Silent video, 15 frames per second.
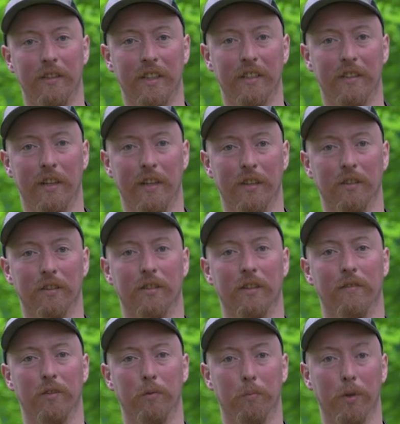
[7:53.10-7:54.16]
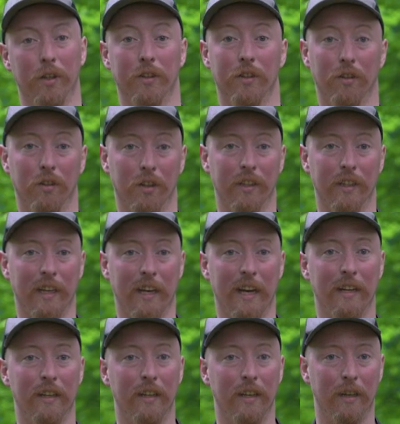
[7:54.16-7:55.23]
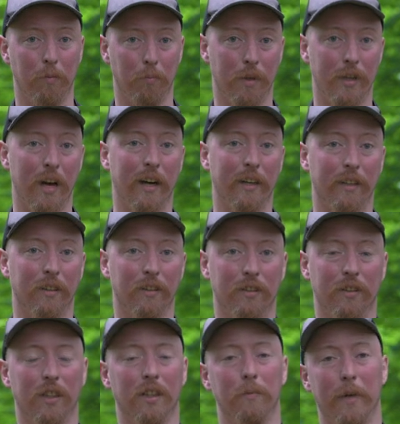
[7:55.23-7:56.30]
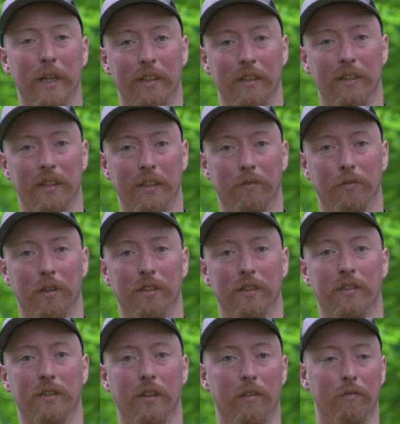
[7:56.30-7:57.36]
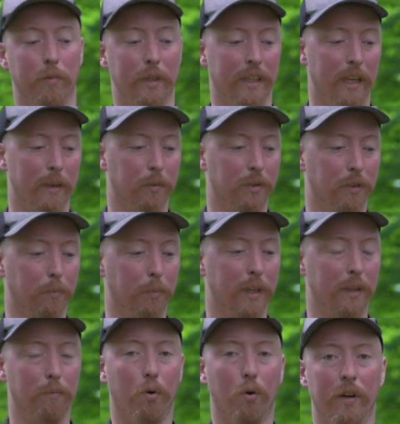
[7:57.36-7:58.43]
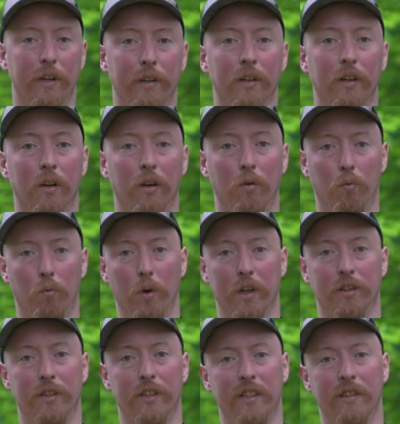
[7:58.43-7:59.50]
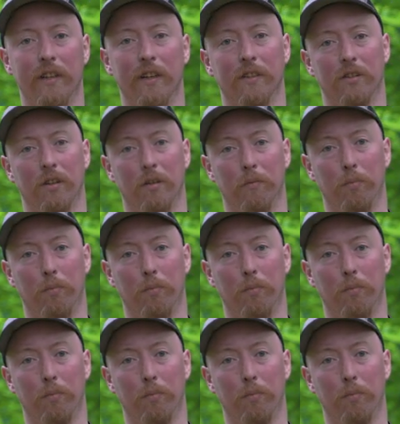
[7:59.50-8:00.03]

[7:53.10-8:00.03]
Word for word: details of the bird you're looking at, binoculars are going to make the difference of being able to pinpoint which details are